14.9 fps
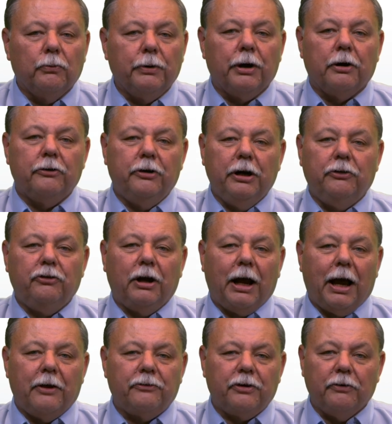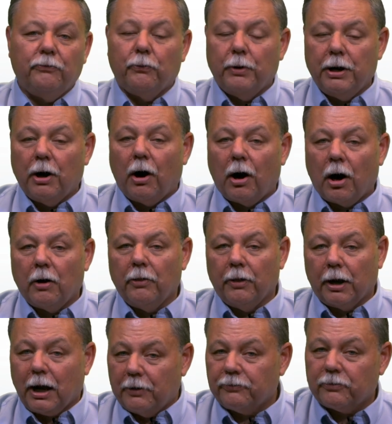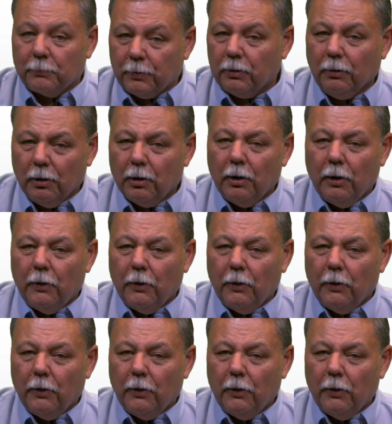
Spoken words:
We are teaching as if we are the customer,